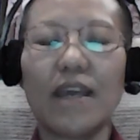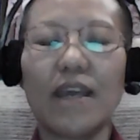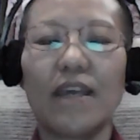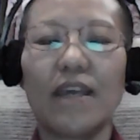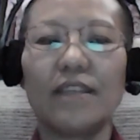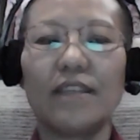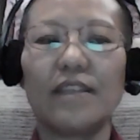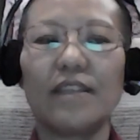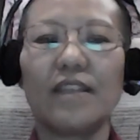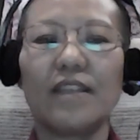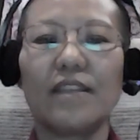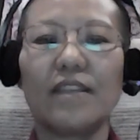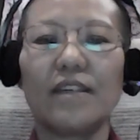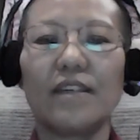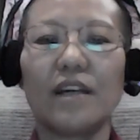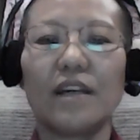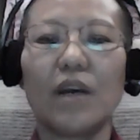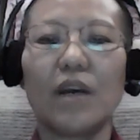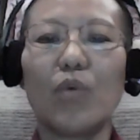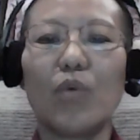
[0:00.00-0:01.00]
And then
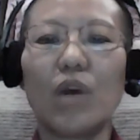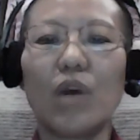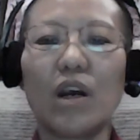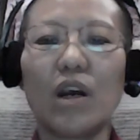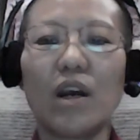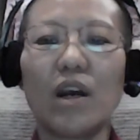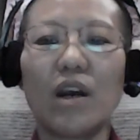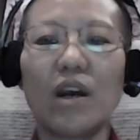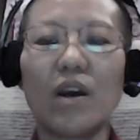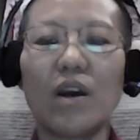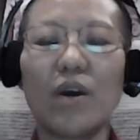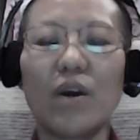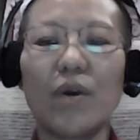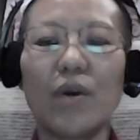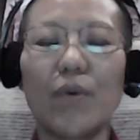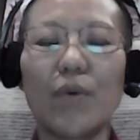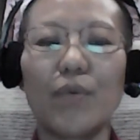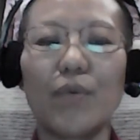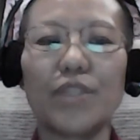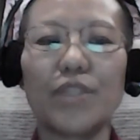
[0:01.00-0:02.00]
the gawa,
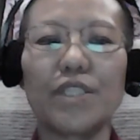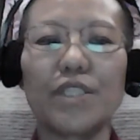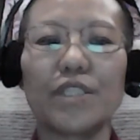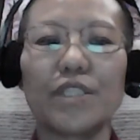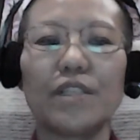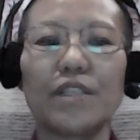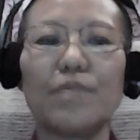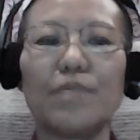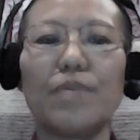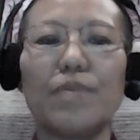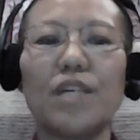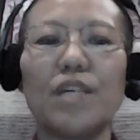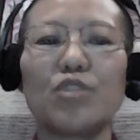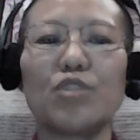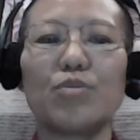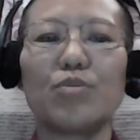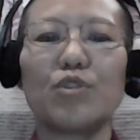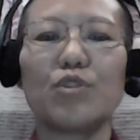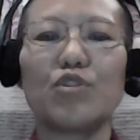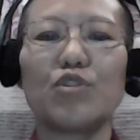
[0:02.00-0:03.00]
which is the
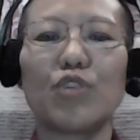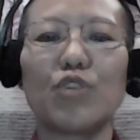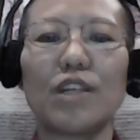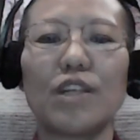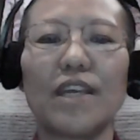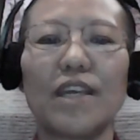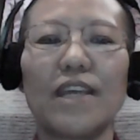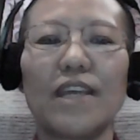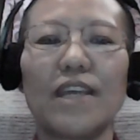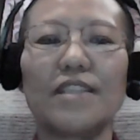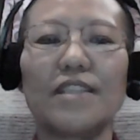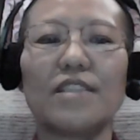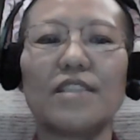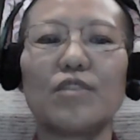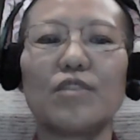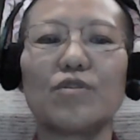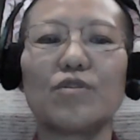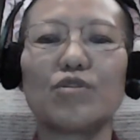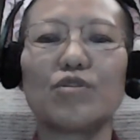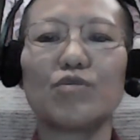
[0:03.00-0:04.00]
immeasurable joy,
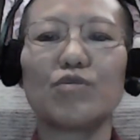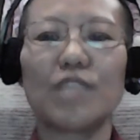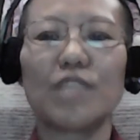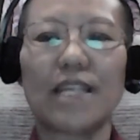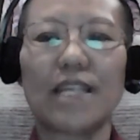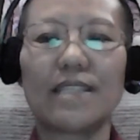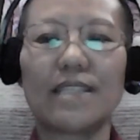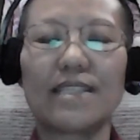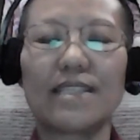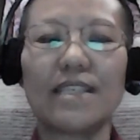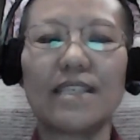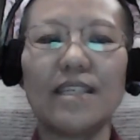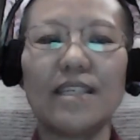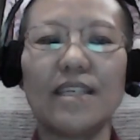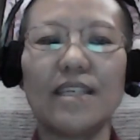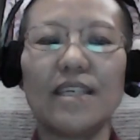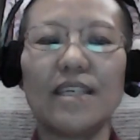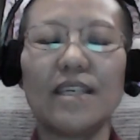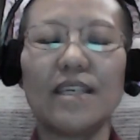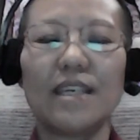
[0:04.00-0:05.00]
antidotes to jealousy.
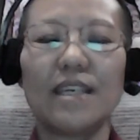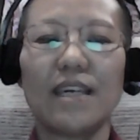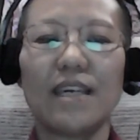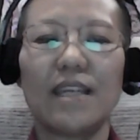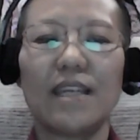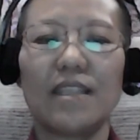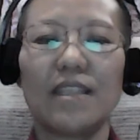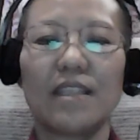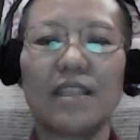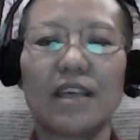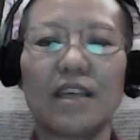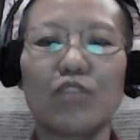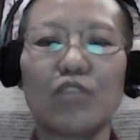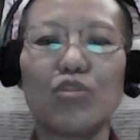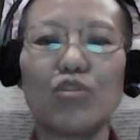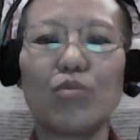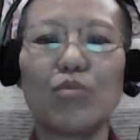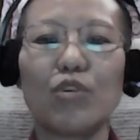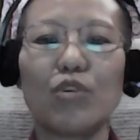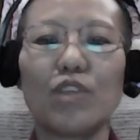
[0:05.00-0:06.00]
And the
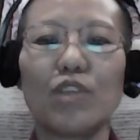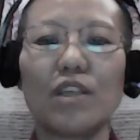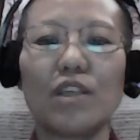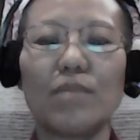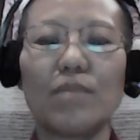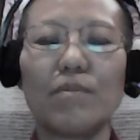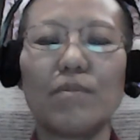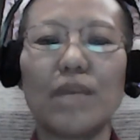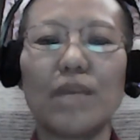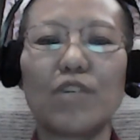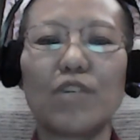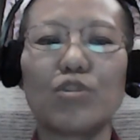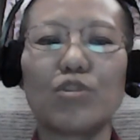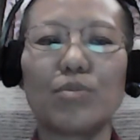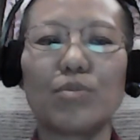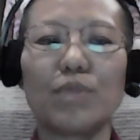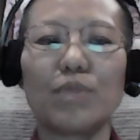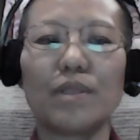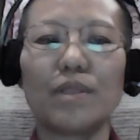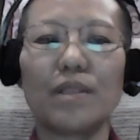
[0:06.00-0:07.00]
tangyum or the
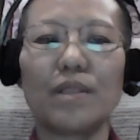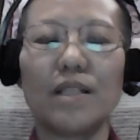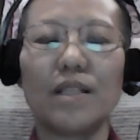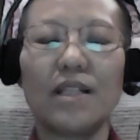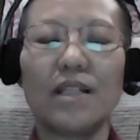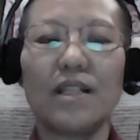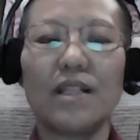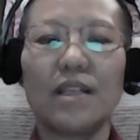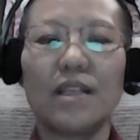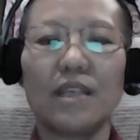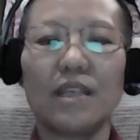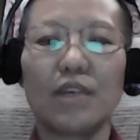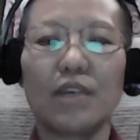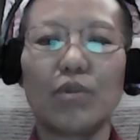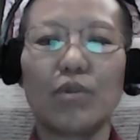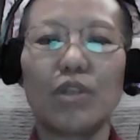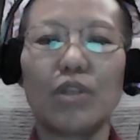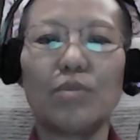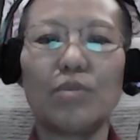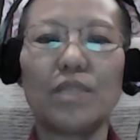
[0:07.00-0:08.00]
immeasurable
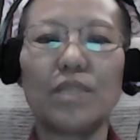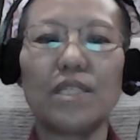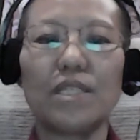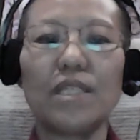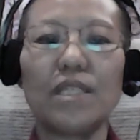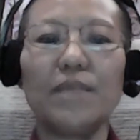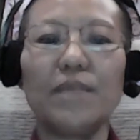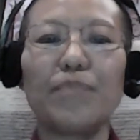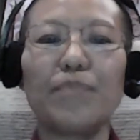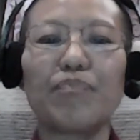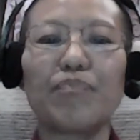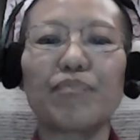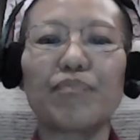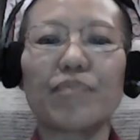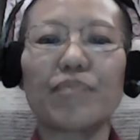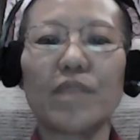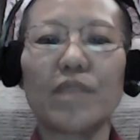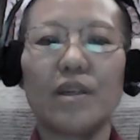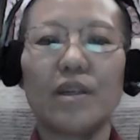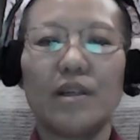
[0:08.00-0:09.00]
equanimity,
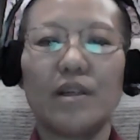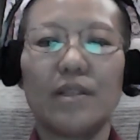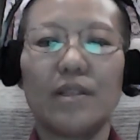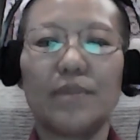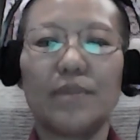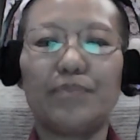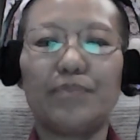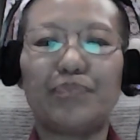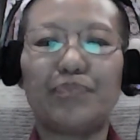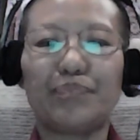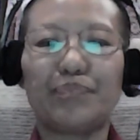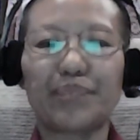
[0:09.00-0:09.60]
um,